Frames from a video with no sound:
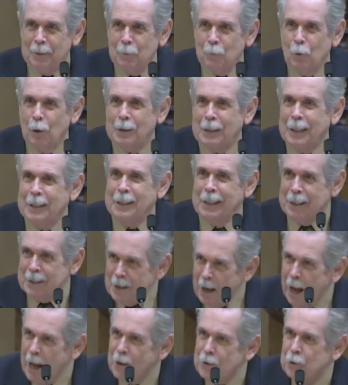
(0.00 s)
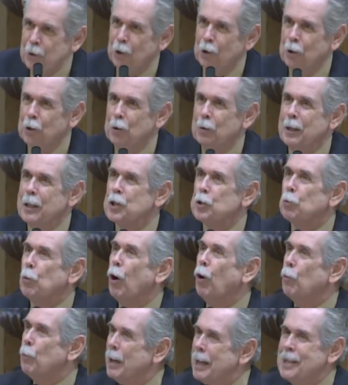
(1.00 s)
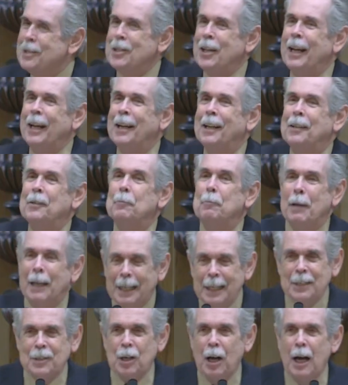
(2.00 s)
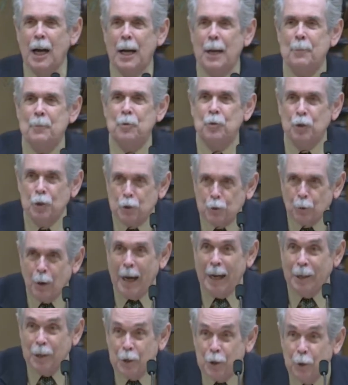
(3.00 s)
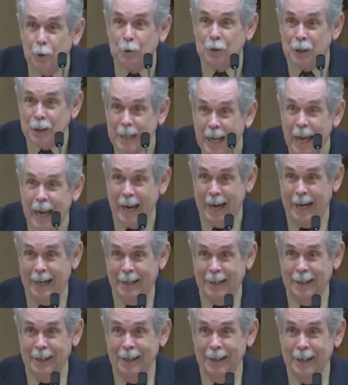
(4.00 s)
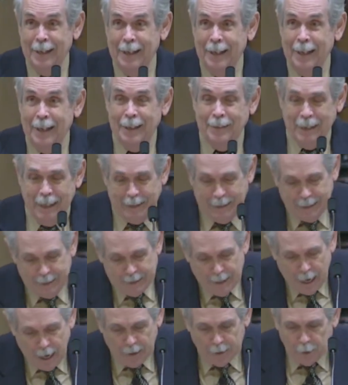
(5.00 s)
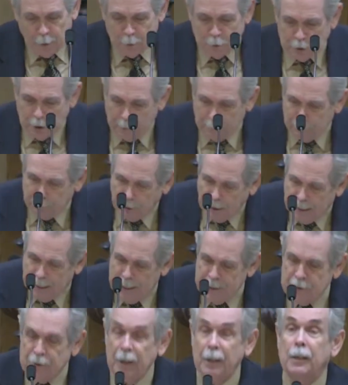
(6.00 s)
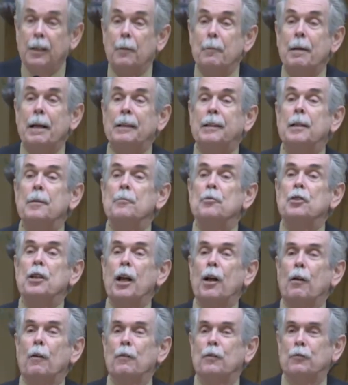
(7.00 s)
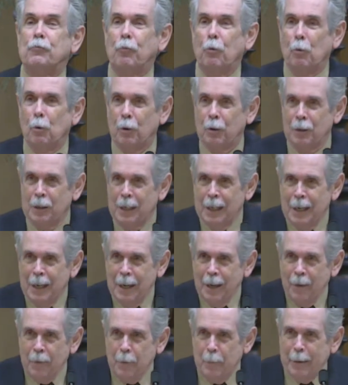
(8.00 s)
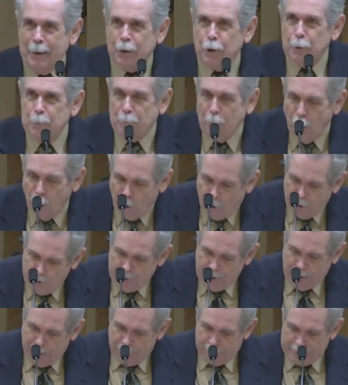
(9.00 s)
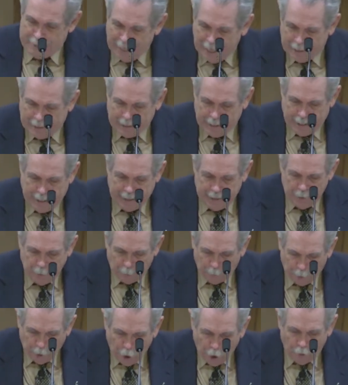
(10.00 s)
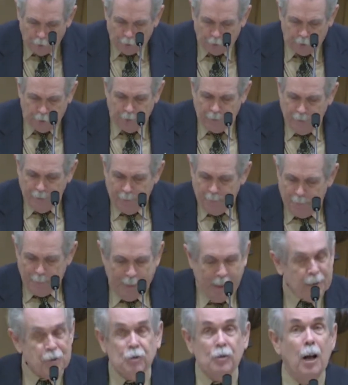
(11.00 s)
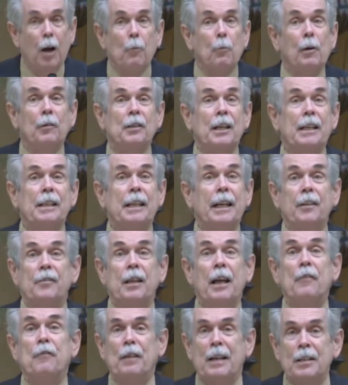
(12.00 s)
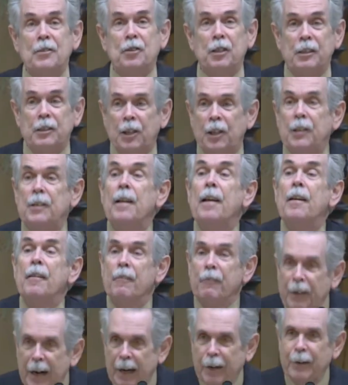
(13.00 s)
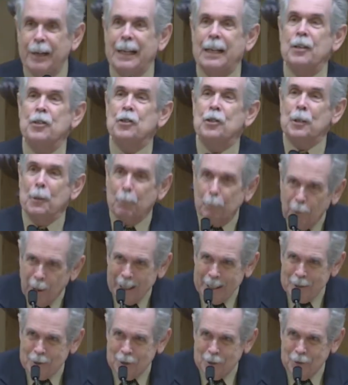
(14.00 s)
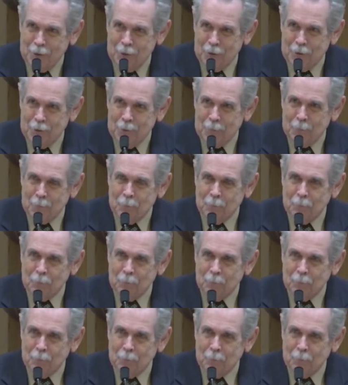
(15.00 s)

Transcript: What they did not do is what we tend many times to try to do today. They did not go someplace and commit themselves for the bigger part of a decade or longer. That's not what they did. They visited various places.